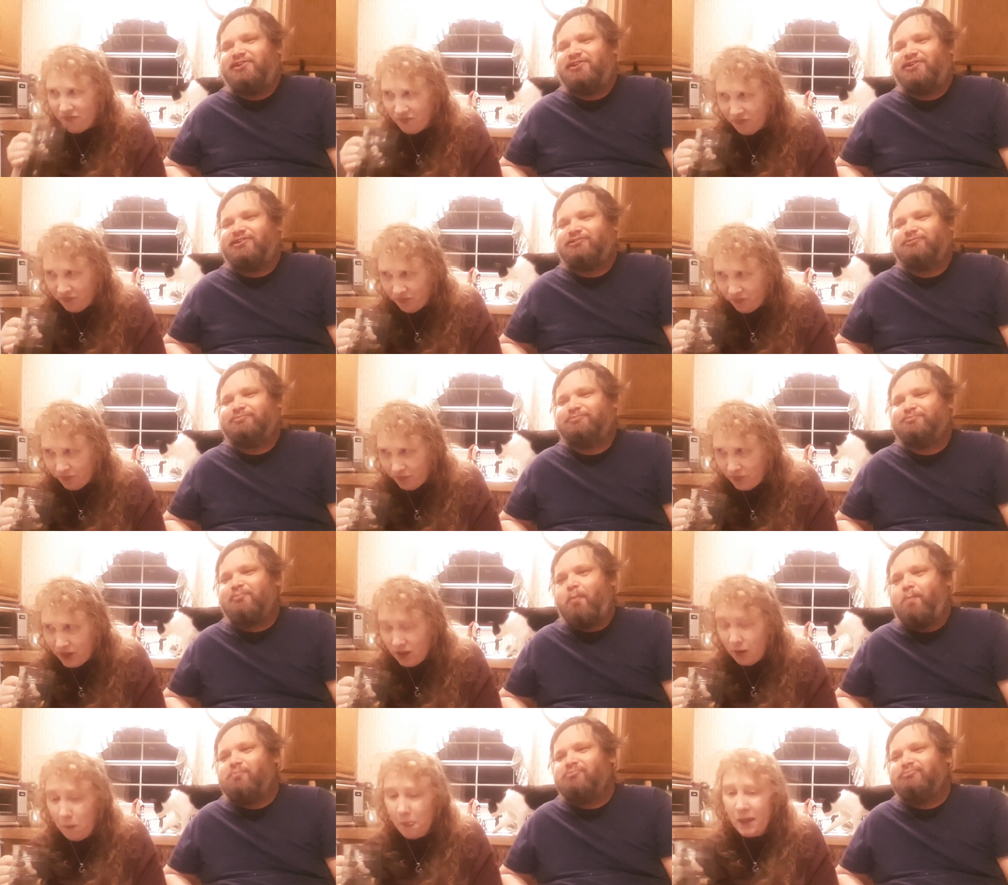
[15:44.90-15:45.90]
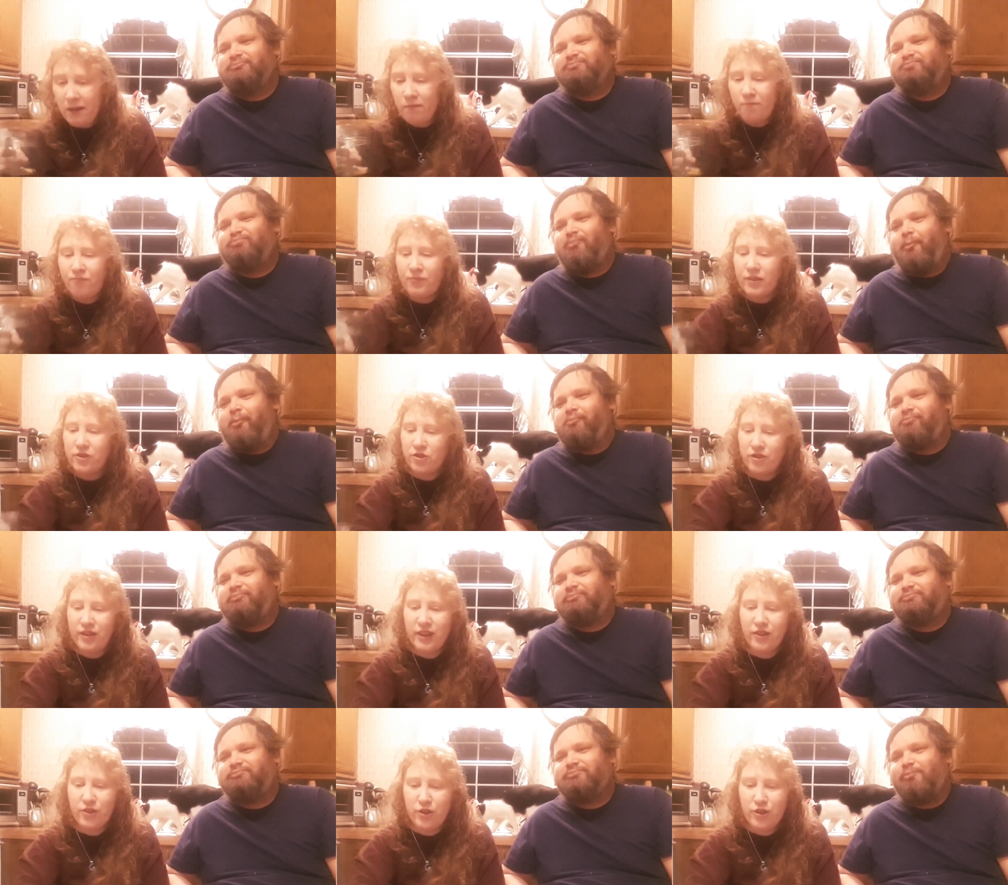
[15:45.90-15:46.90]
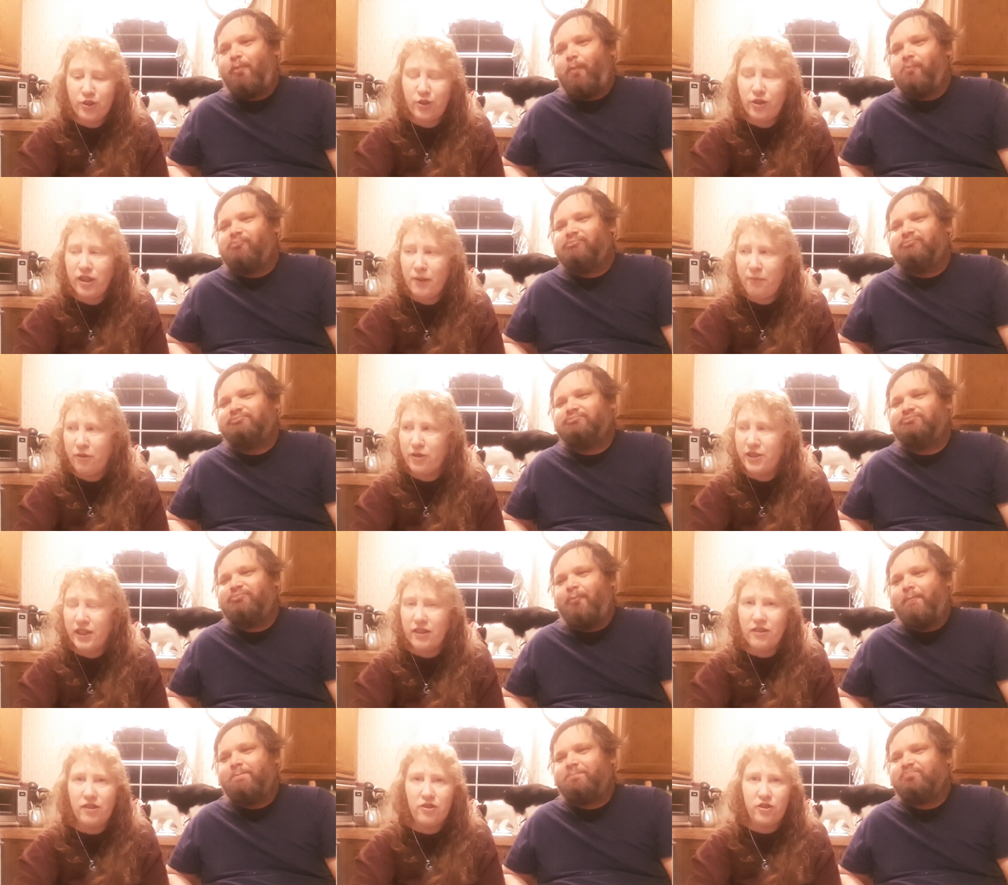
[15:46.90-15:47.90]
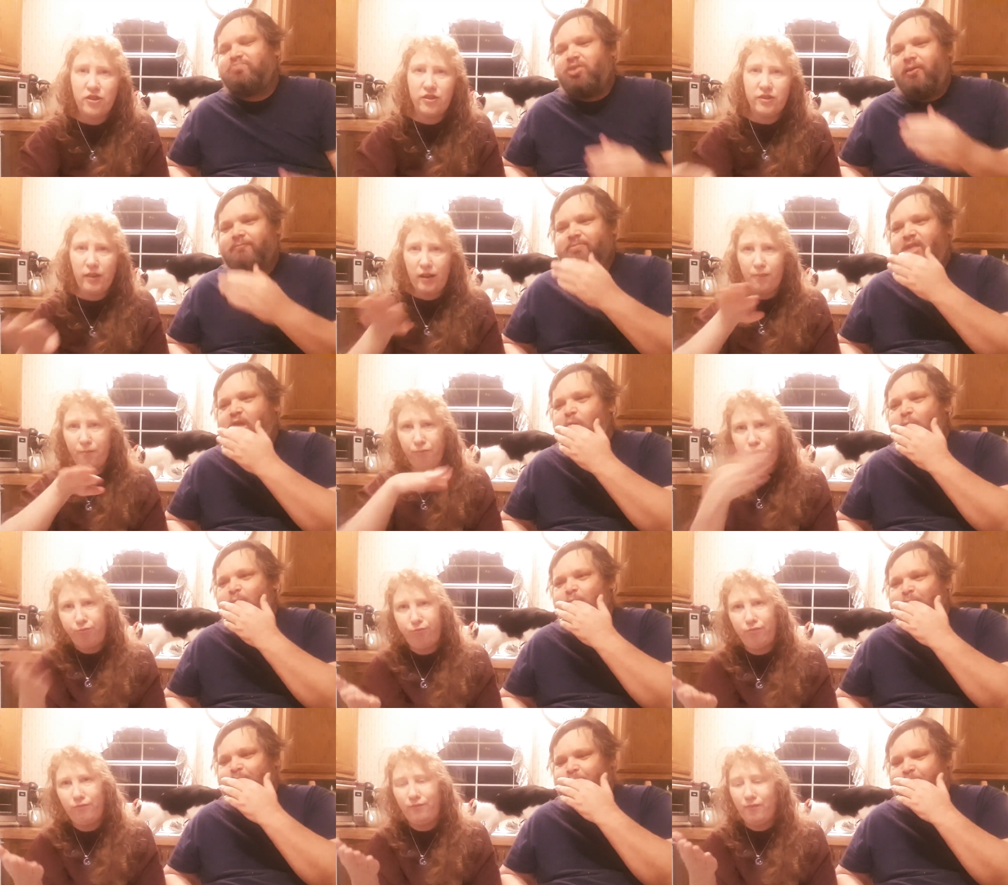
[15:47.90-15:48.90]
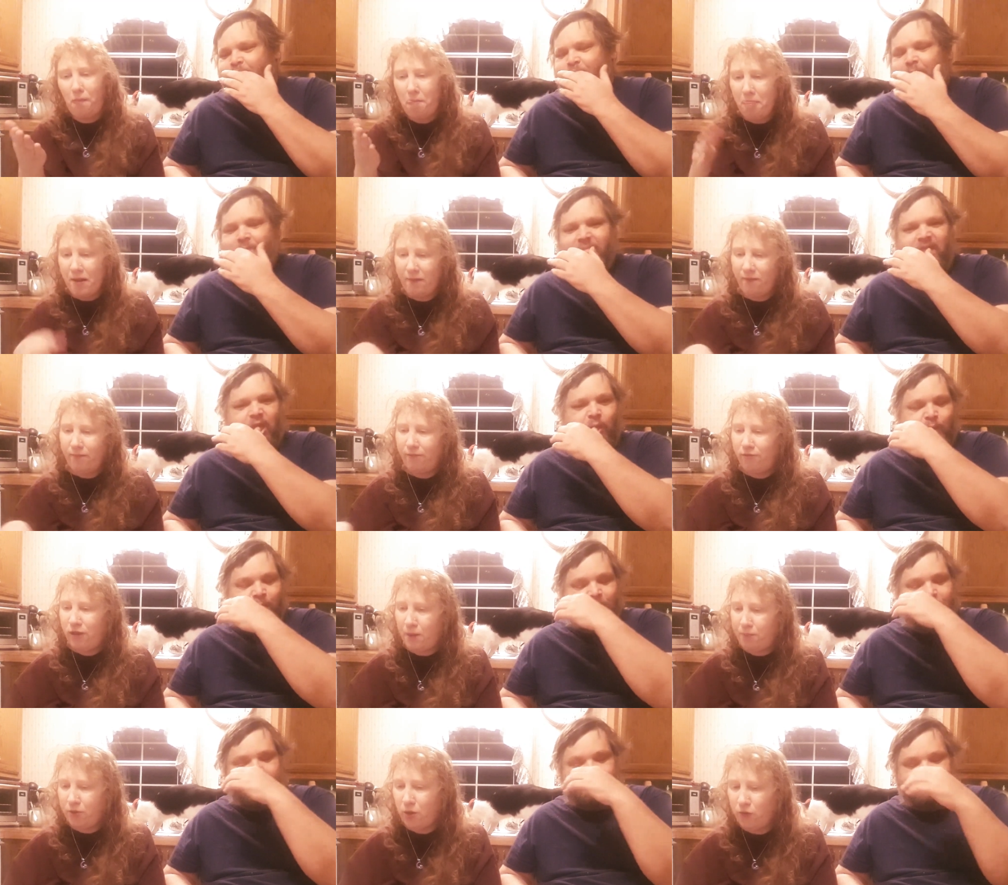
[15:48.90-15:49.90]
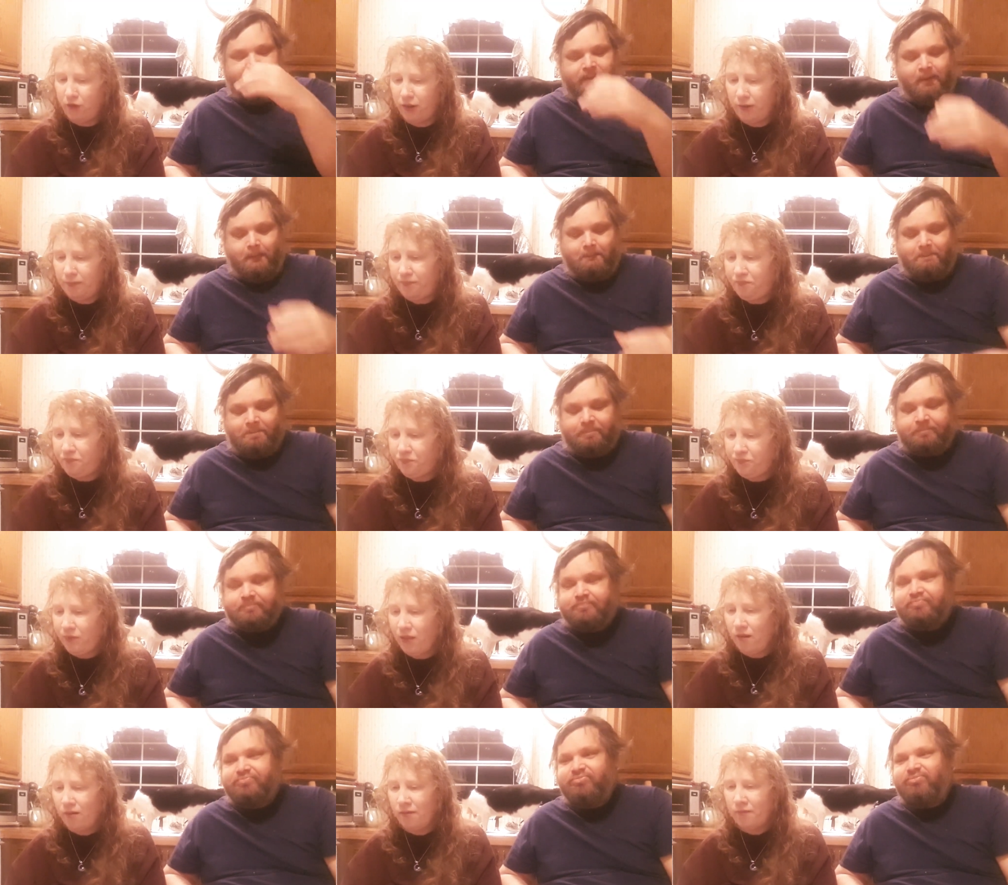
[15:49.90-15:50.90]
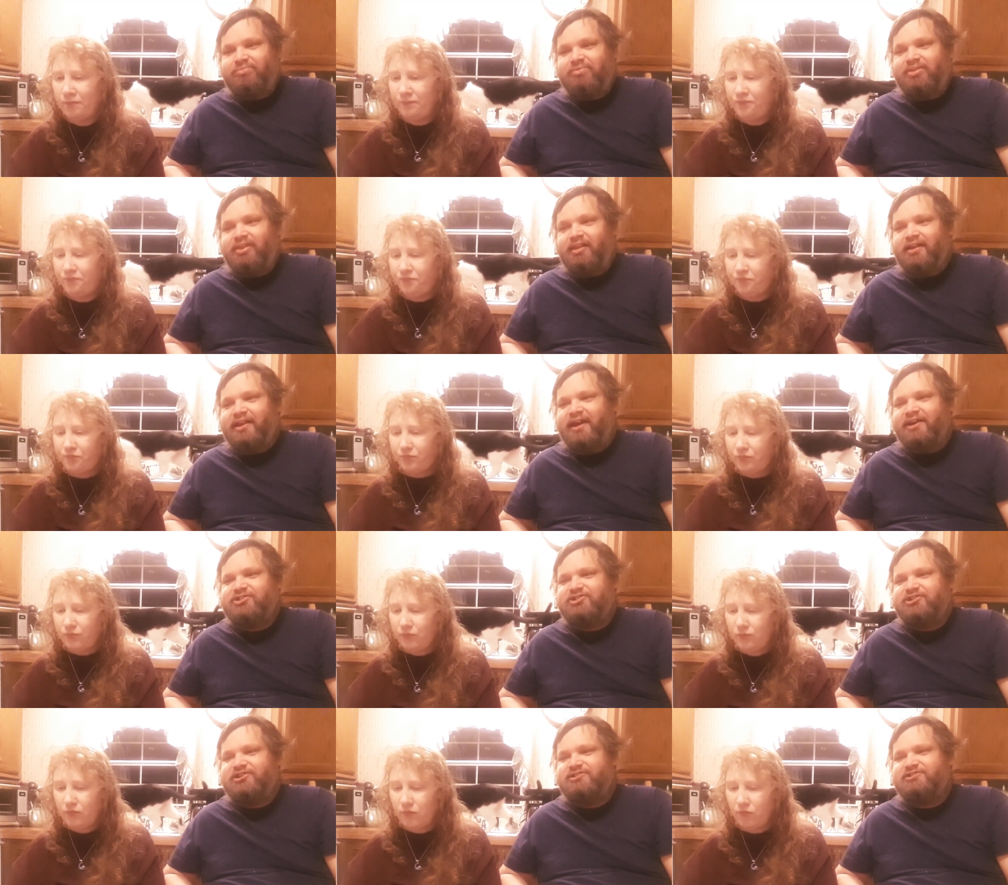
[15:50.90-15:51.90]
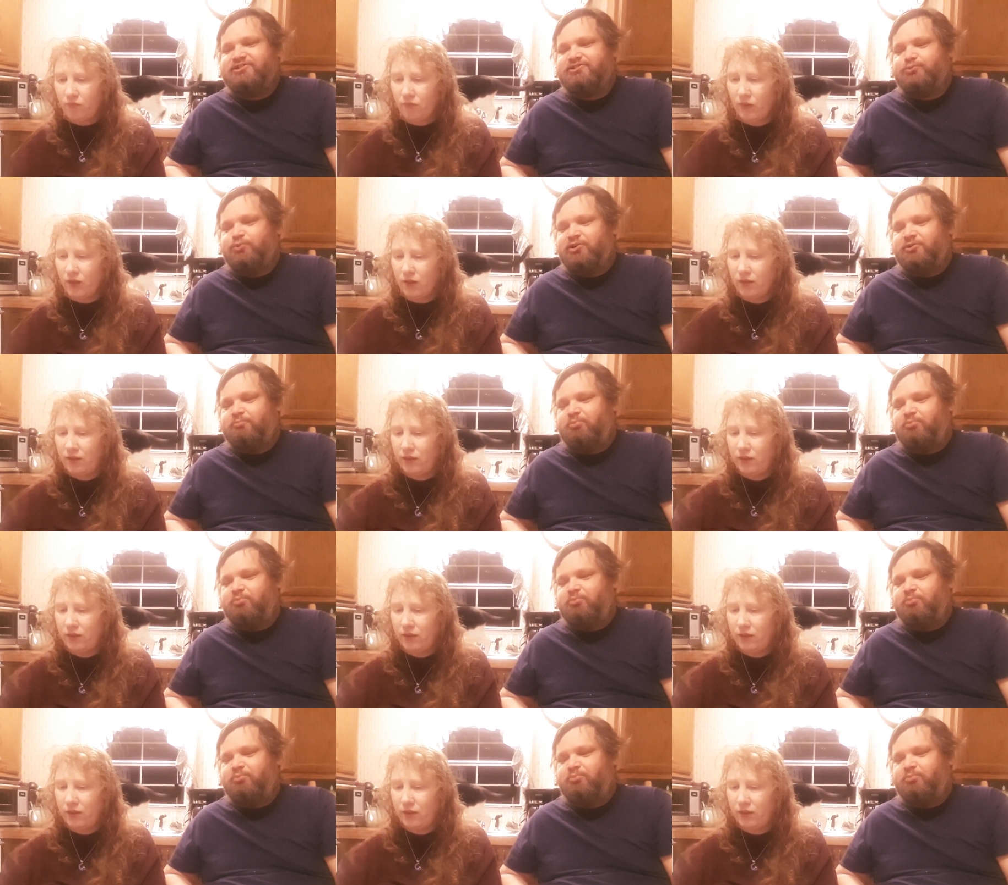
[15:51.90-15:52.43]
Speaker 1: on it.
Speaker 2: Yeah, she stood up for a second, then she just like plopped over.
Speaker 1: Yeah, she does these weird